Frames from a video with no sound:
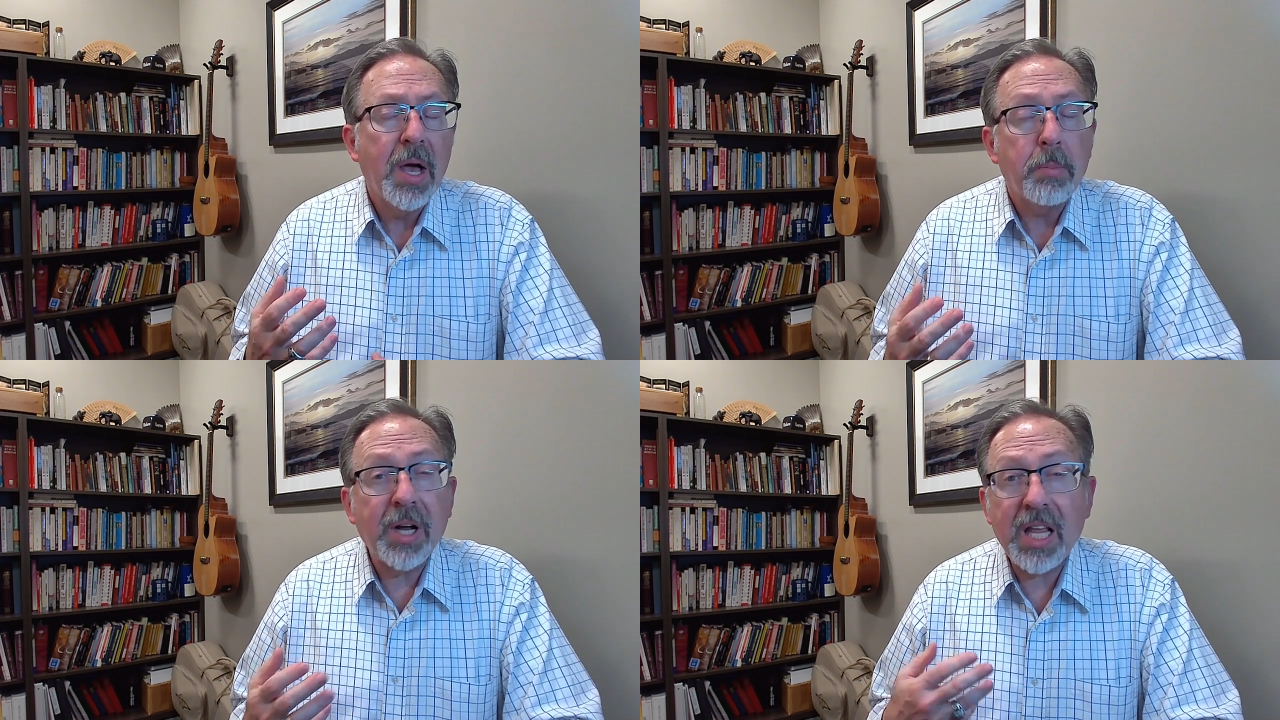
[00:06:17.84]

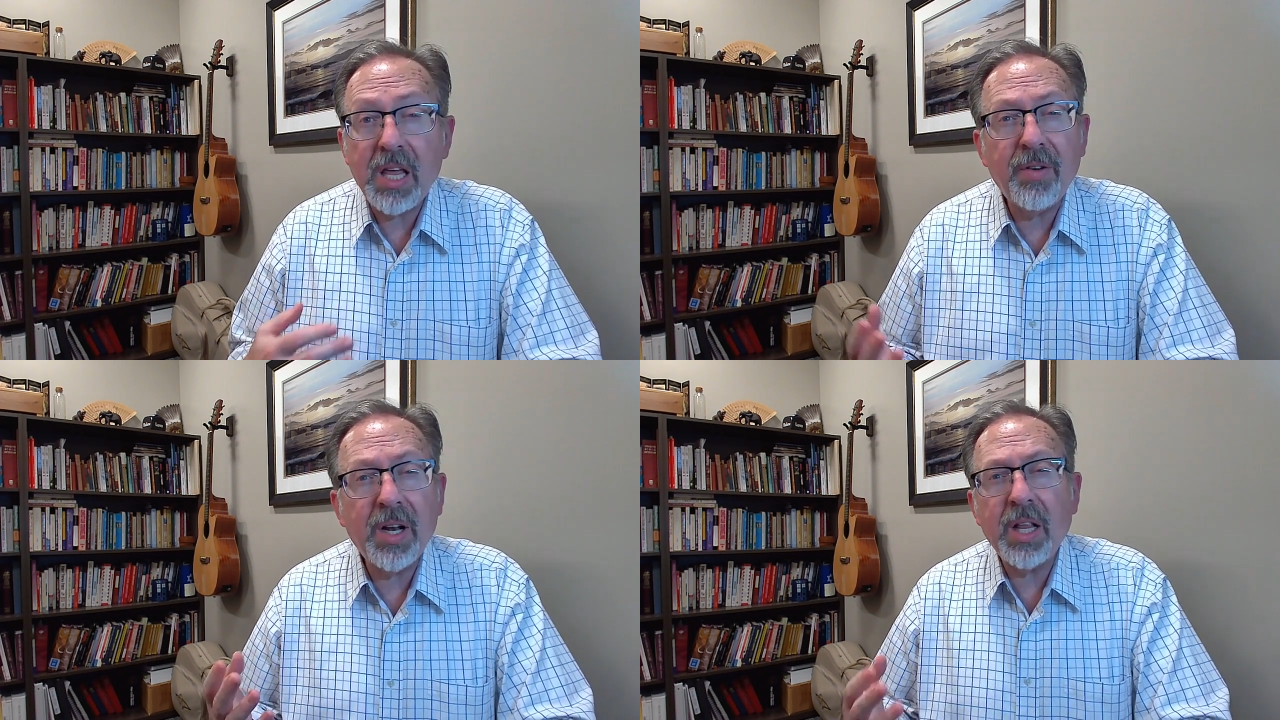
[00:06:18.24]
But
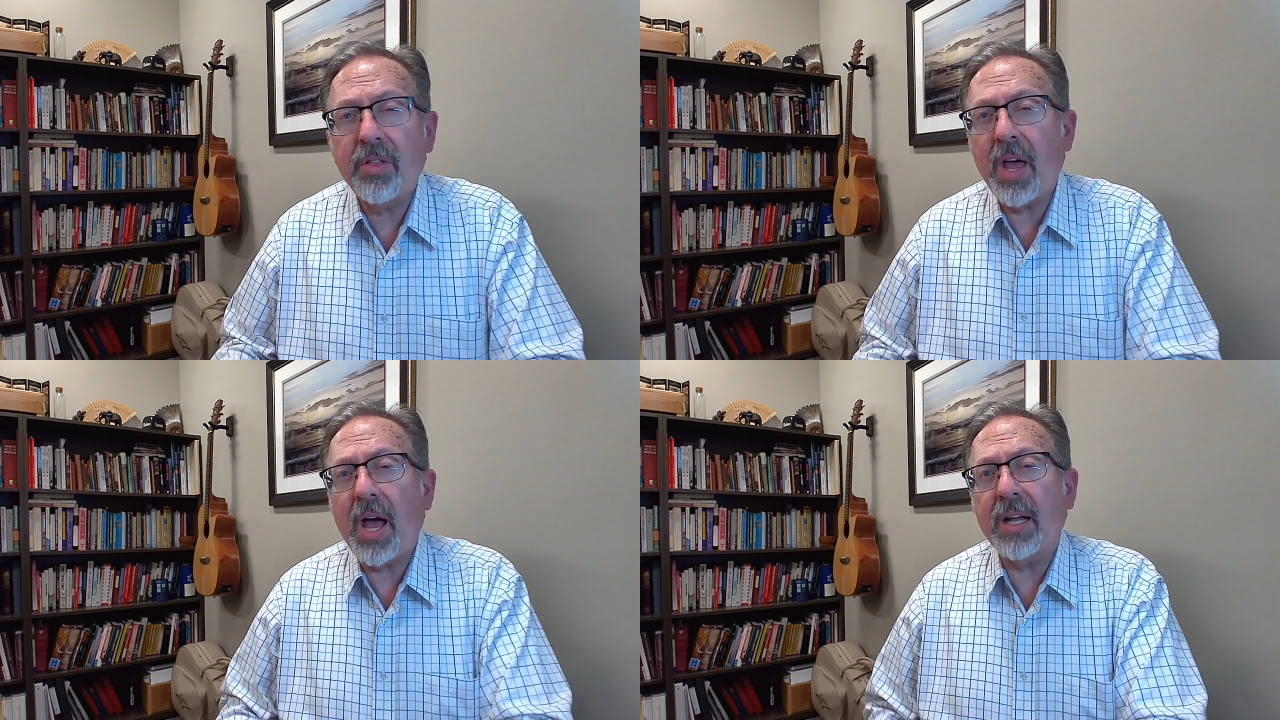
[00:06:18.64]
even in
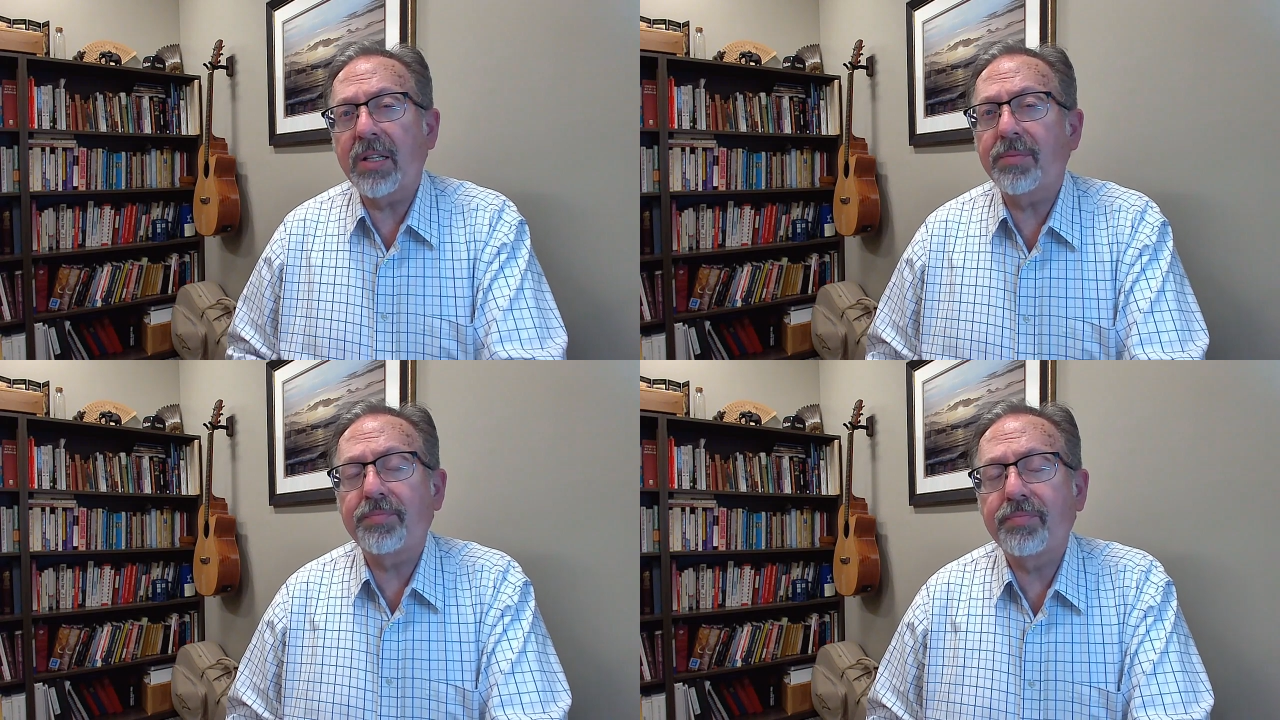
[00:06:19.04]
that,
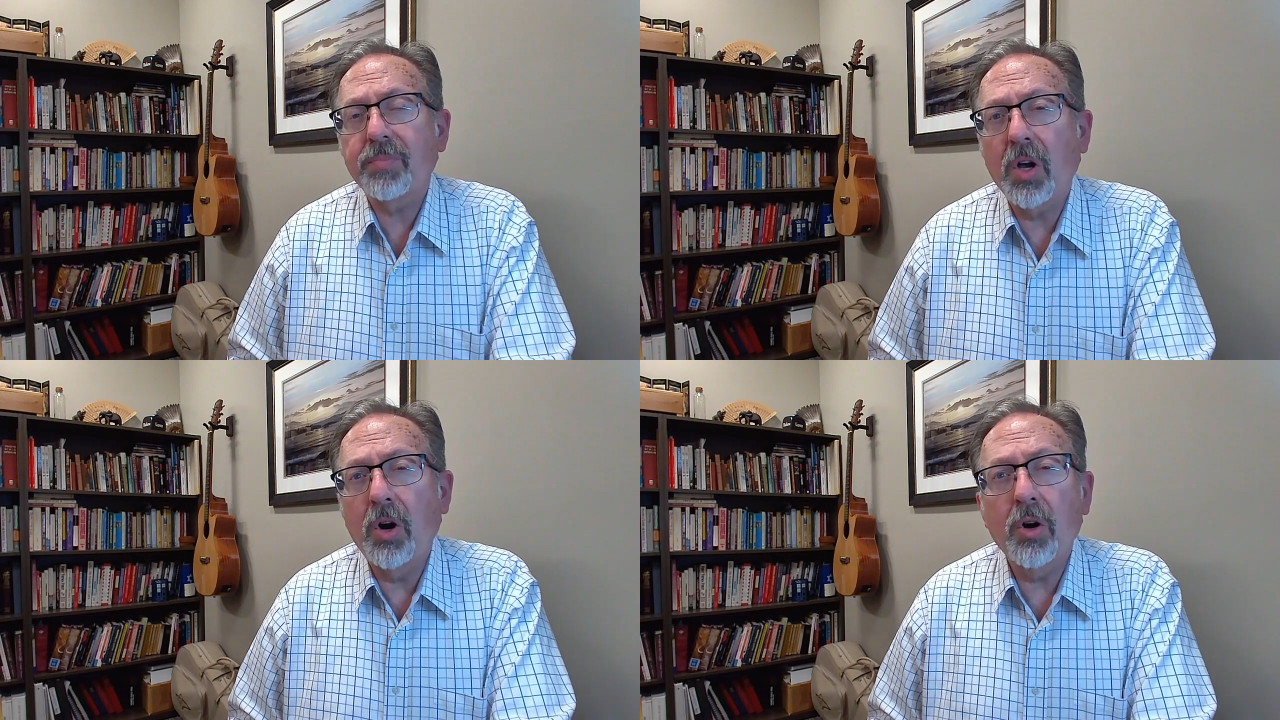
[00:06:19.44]

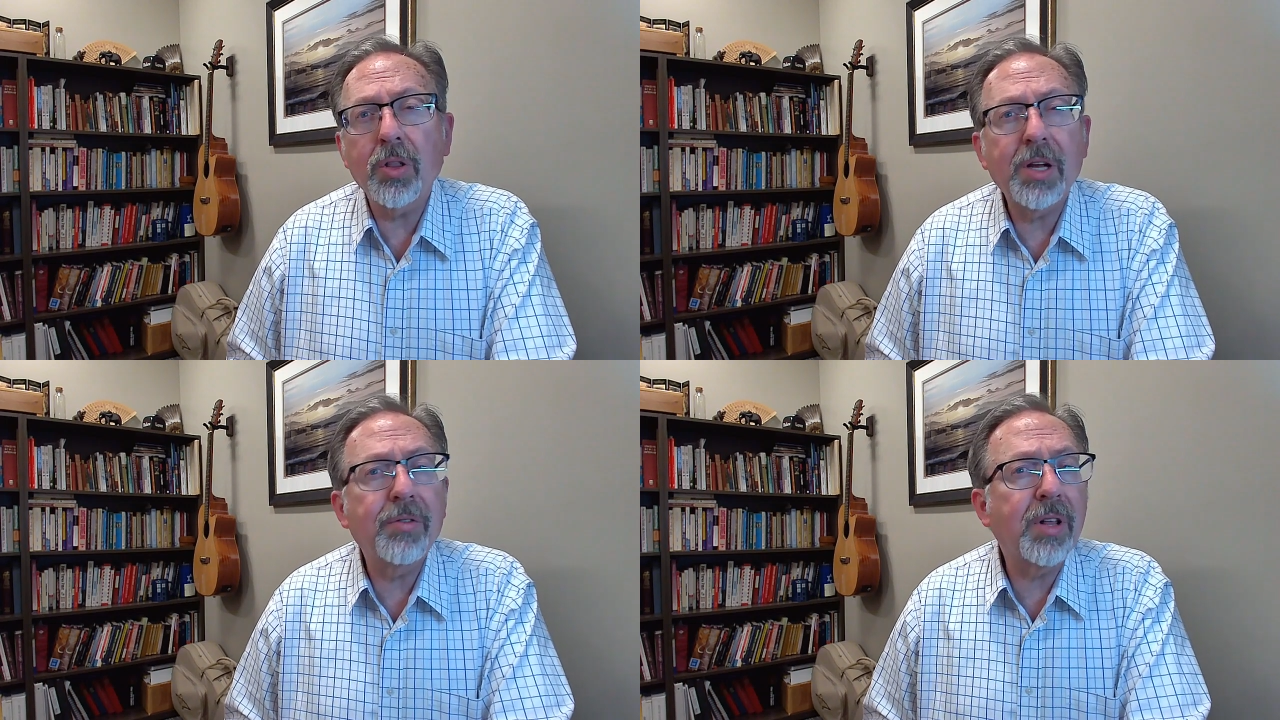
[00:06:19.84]

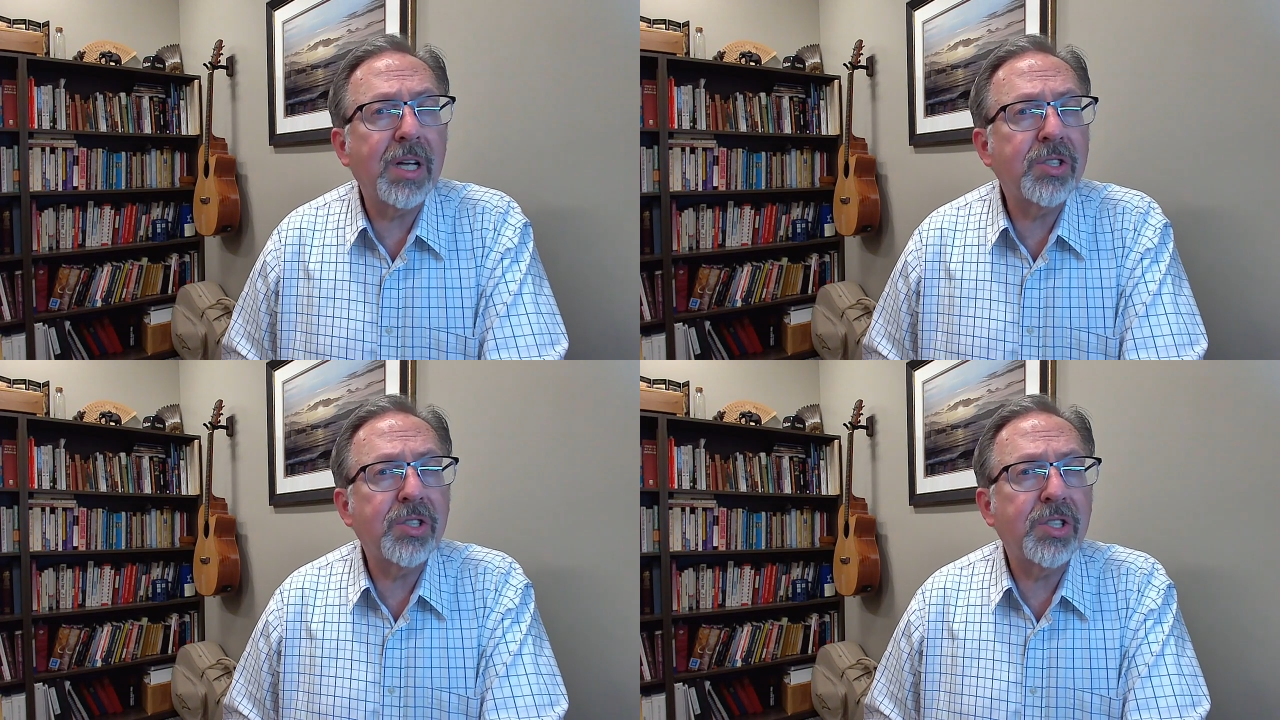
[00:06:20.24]
earthly
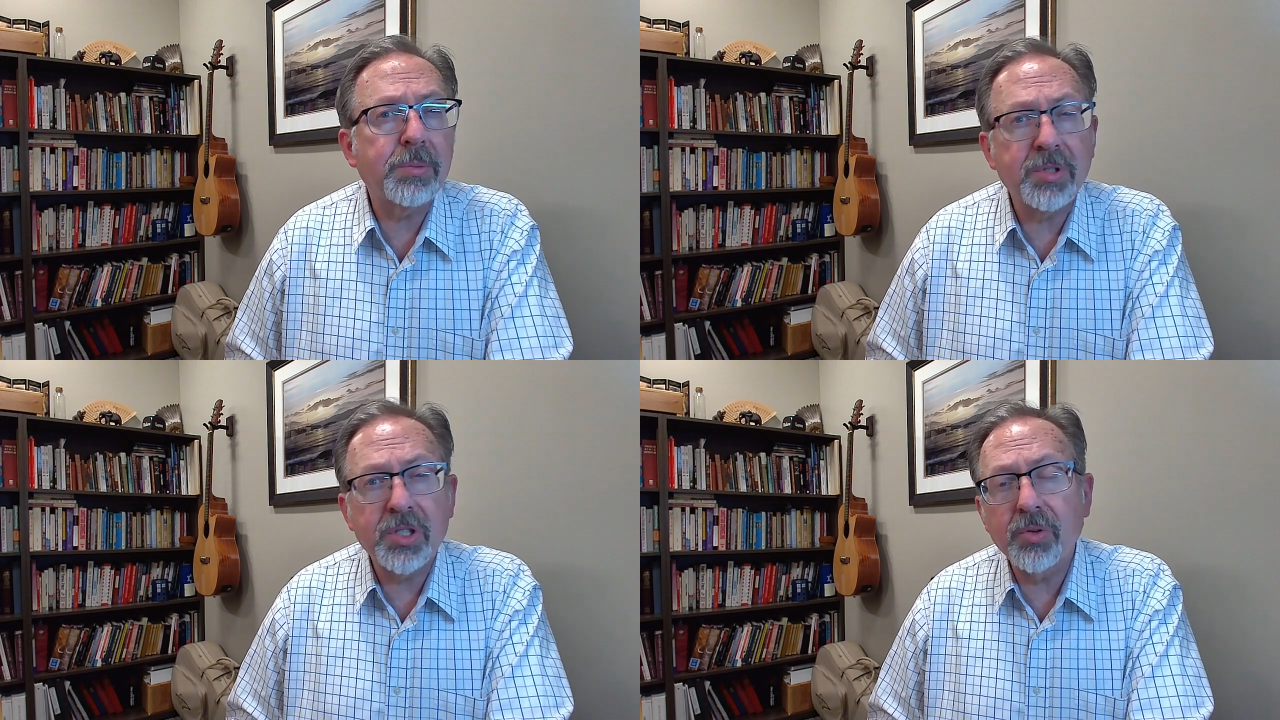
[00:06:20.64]

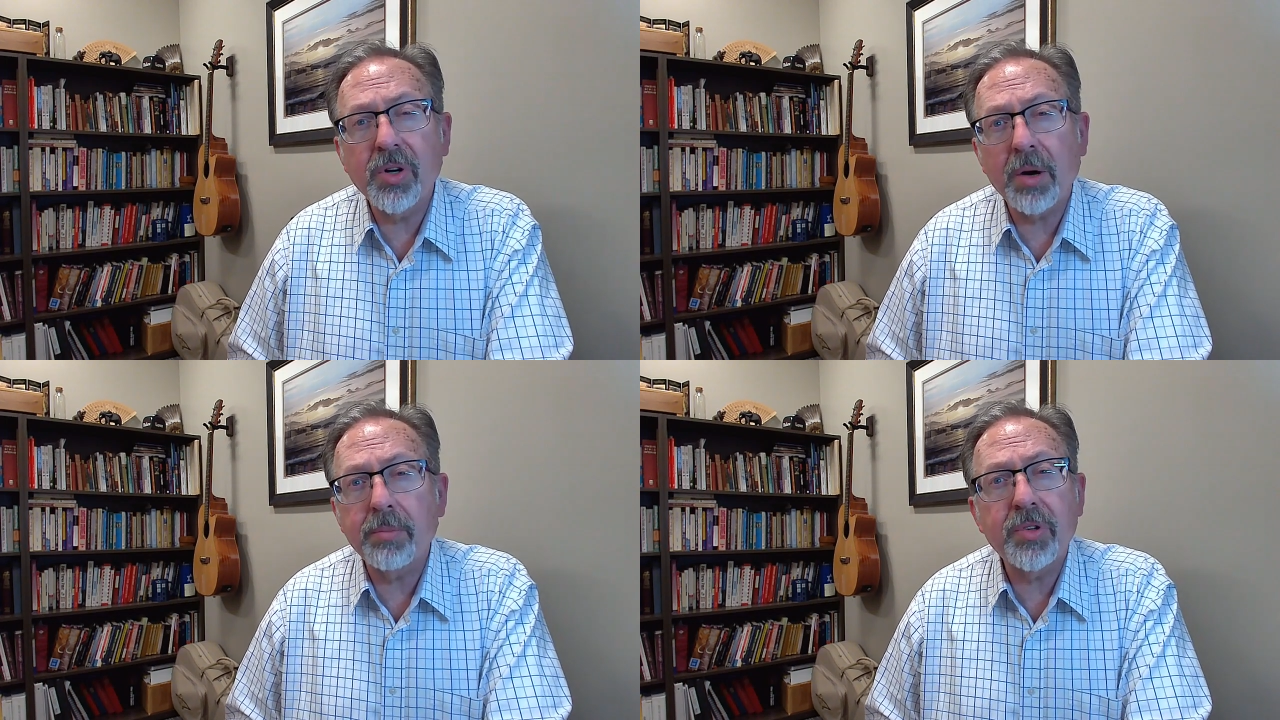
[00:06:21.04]
relationships do
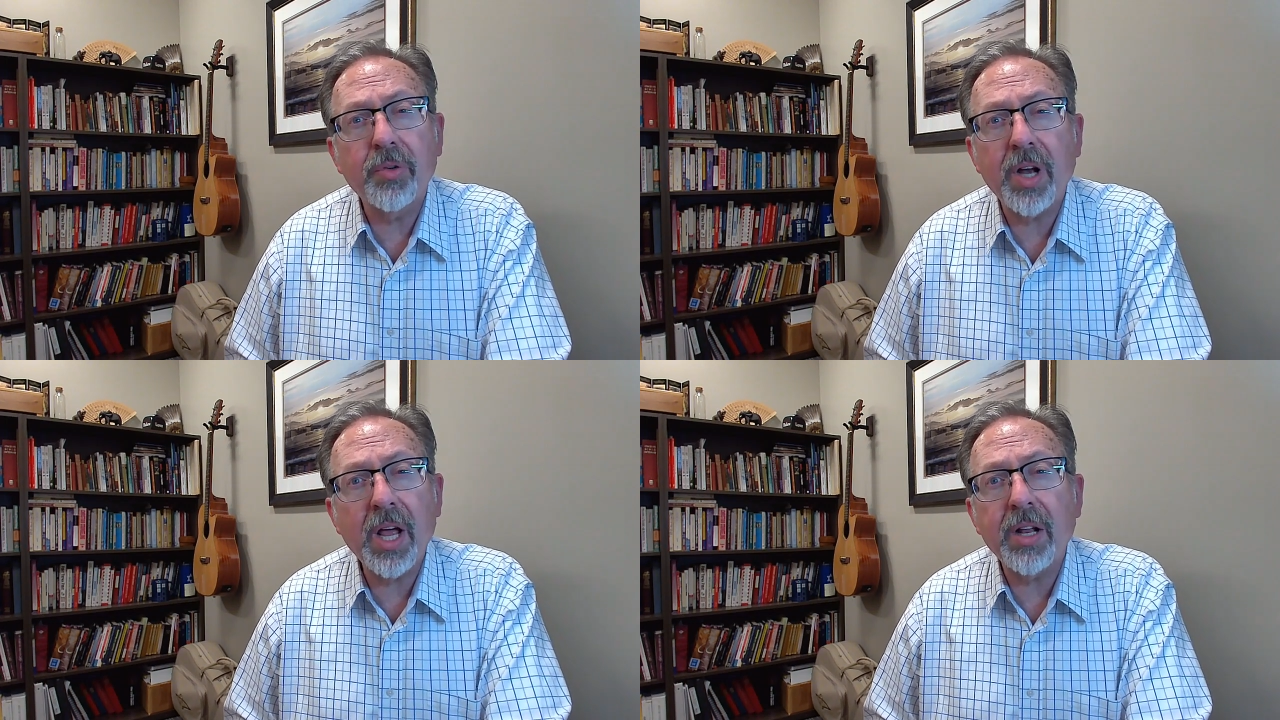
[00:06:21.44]
come
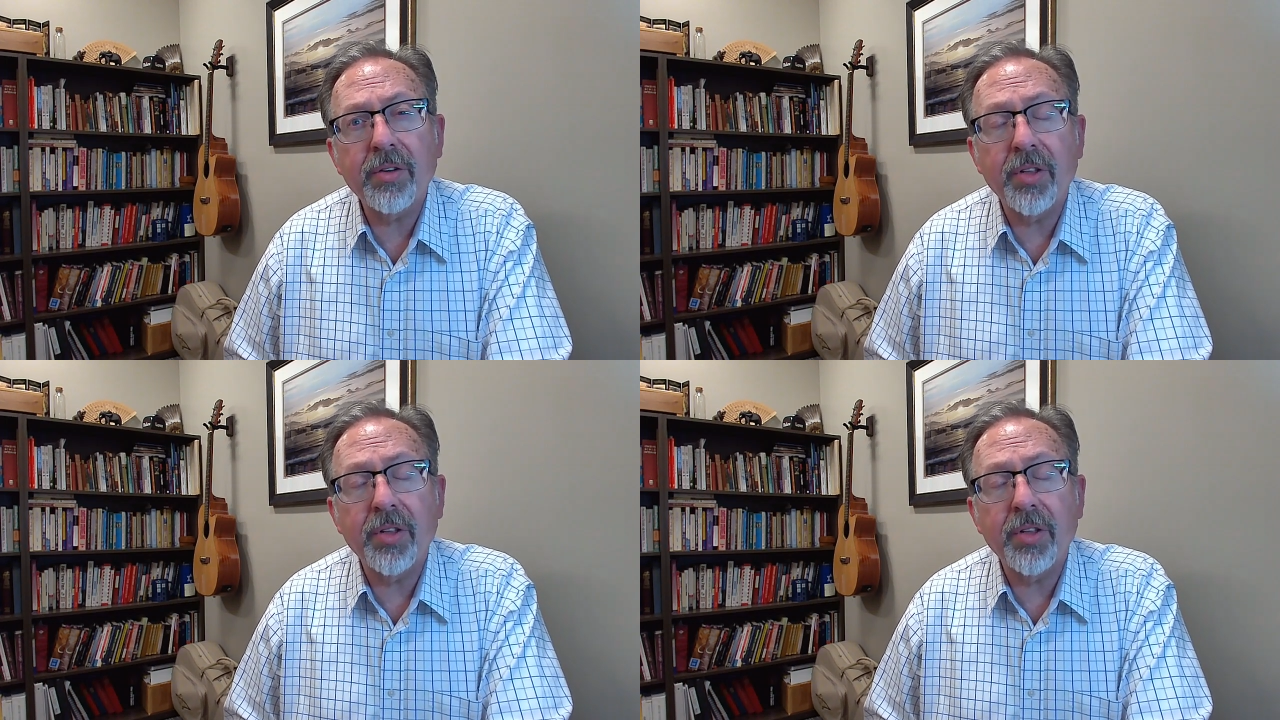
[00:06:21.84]
to an end.